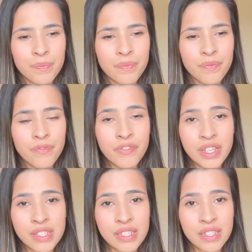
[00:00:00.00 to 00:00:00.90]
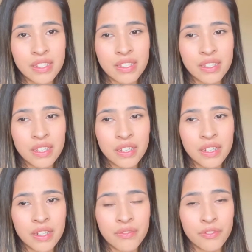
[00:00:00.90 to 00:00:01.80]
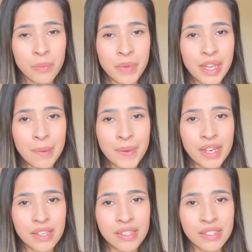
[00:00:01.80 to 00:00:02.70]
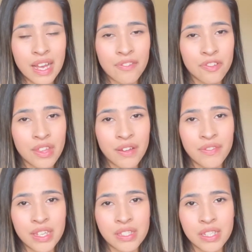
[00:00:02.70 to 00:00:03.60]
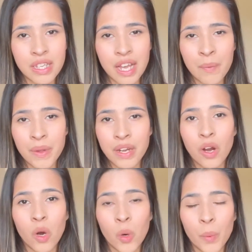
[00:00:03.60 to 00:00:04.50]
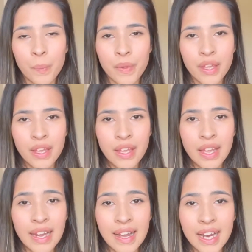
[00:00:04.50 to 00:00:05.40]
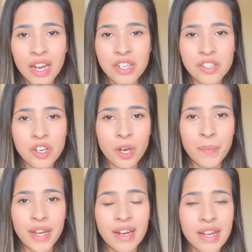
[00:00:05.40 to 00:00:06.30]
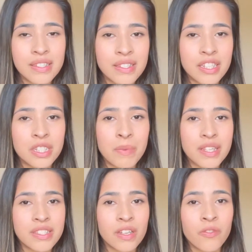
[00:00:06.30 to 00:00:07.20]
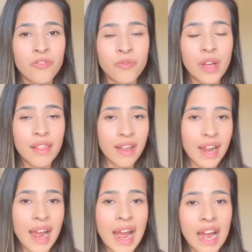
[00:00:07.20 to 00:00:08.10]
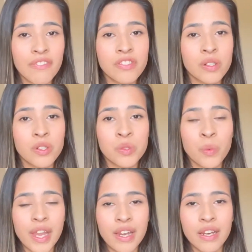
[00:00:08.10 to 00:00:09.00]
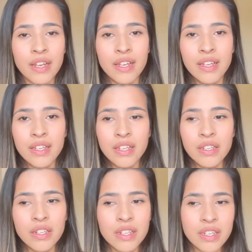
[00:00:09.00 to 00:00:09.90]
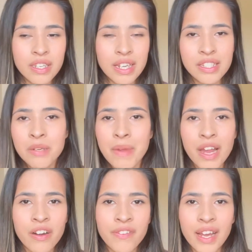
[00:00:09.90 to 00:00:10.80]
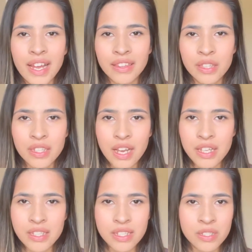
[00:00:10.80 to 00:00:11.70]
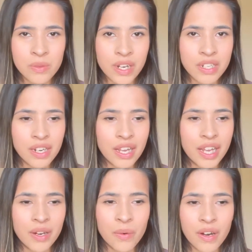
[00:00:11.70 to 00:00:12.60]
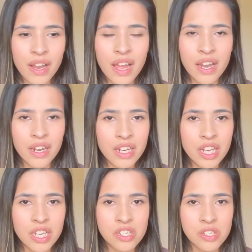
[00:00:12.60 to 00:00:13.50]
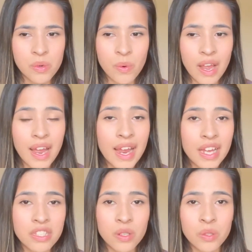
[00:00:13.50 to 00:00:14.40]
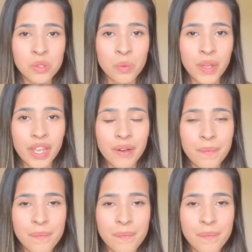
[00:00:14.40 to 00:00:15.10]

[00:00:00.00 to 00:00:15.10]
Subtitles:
visit for me, because after that visit, I went home and I got determined and I said to myself that I have to lose weight. Doesn't matter if I had the diastasis recti or I had any issue, I had to lose weight.